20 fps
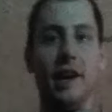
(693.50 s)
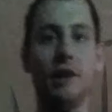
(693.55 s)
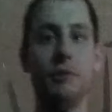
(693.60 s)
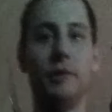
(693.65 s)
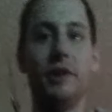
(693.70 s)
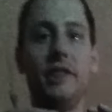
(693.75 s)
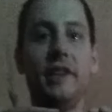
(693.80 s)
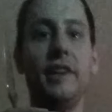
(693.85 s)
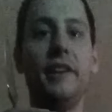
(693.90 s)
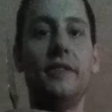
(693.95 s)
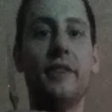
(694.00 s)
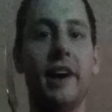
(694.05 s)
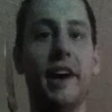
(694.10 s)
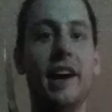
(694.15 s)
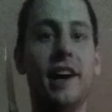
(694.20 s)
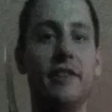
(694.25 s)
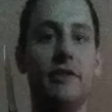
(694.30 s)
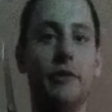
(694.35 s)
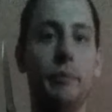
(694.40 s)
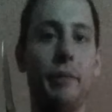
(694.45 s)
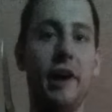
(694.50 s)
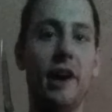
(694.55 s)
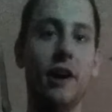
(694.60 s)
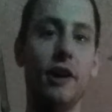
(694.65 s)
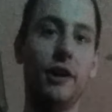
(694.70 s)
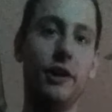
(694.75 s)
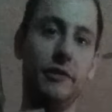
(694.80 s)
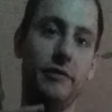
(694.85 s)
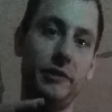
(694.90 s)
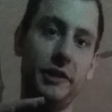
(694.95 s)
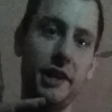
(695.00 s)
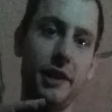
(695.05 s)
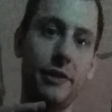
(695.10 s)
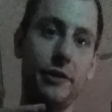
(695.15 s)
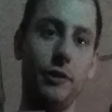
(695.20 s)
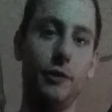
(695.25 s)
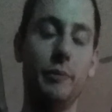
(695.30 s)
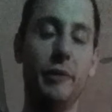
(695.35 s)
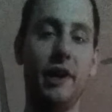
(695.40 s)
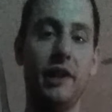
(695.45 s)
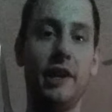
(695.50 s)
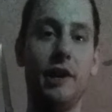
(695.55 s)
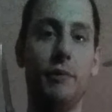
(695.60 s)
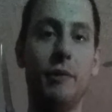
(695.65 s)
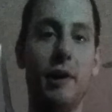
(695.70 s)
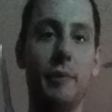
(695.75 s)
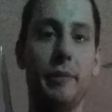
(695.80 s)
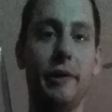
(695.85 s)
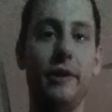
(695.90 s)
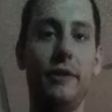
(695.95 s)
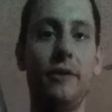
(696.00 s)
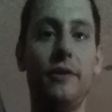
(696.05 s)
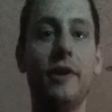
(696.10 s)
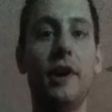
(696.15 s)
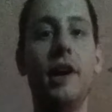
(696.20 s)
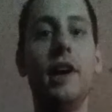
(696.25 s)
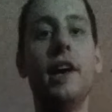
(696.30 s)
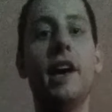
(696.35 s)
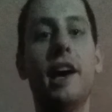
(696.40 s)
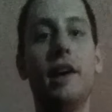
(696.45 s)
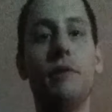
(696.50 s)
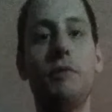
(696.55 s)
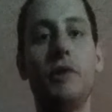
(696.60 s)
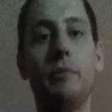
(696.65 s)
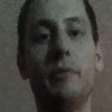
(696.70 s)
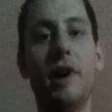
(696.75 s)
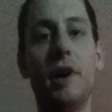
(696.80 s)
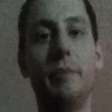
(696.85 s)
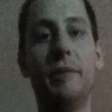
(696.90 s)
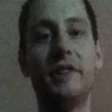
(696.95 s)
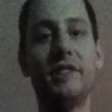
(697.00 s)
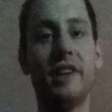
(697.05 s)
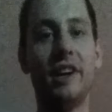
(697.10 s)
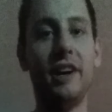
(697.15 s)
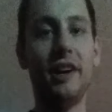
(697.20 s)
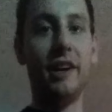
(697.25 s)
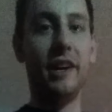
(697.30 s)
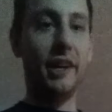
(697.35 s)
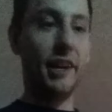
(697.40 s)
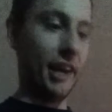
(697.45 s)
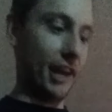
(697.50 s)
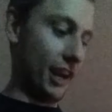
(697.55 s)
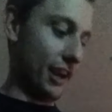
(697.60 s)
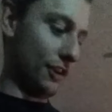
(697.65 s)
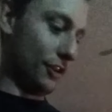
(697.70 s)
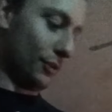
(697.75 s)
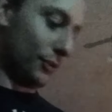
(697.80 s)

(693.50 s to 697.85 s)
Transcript: And with these, I have a pair of lethal melee weapons, and with my baton and